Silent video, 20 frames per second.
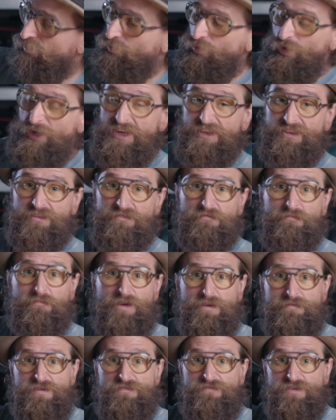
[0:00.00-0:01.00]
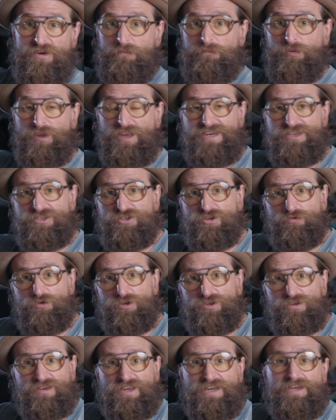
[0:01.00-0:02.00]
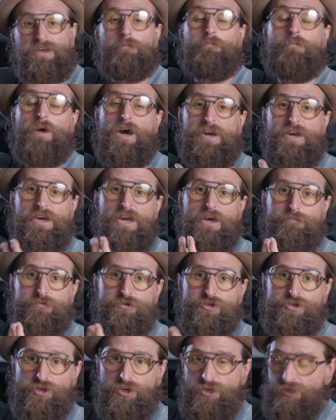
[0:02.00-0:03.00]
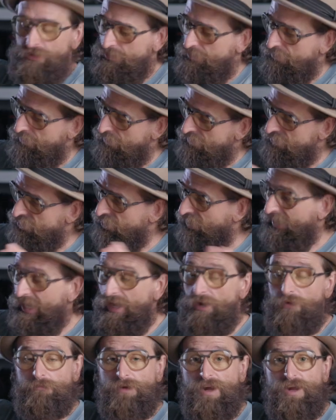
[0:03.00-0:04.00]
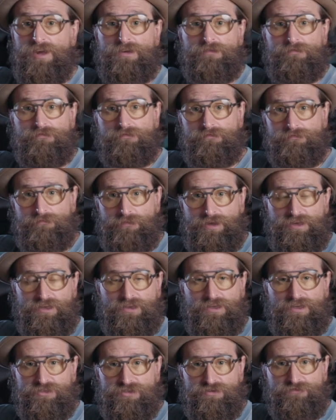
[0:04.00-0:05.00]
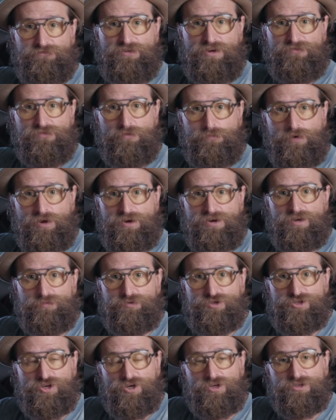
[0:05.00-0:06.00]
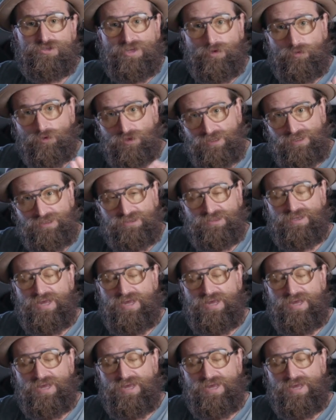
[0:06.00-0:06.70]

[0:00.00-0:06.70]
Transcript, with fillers: with maybe even a blazer with like a button-up shirt, check out my, my collection of favorite button-up shirts. I will link to